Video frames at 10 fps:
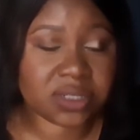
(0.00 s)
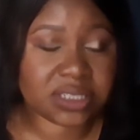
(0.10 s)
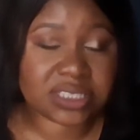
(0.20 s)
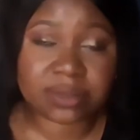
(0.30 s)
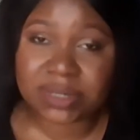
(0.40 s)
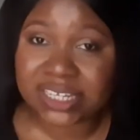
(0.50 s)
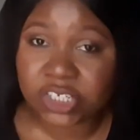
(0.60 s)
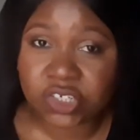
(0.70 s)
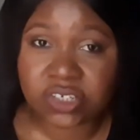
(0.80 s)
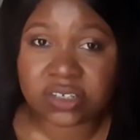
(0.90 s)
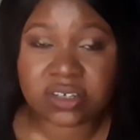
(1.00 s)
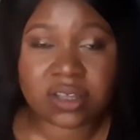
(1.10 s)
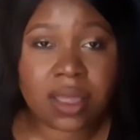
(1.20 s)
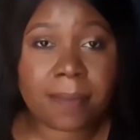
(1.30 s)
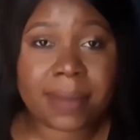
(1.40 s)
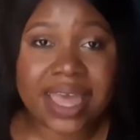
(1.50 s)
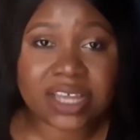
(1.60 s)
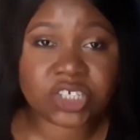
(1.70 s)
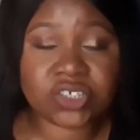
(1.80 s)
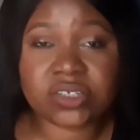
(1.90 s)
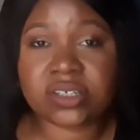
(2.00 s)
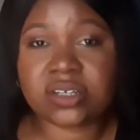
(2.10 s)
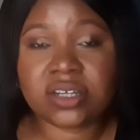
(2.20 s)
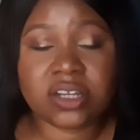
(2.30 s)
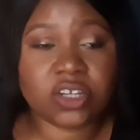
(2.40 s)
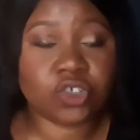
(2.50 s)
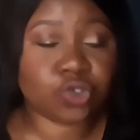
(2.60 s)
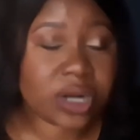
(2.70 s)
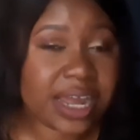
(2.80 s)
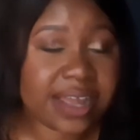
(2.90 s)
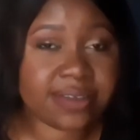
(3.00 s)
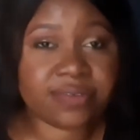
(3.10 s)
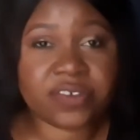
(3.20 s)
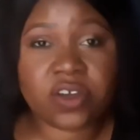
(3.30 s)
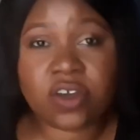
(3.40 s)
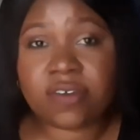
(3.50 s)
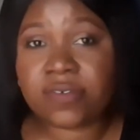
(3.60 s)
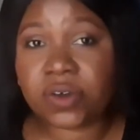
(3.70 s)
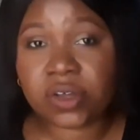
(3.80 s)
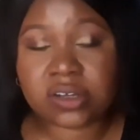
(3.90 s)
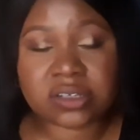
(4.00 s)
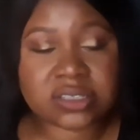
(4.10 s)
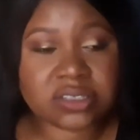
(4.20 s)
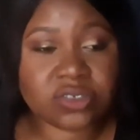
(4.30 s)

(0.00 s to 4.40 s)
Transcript: Determination, passion, drive, focus.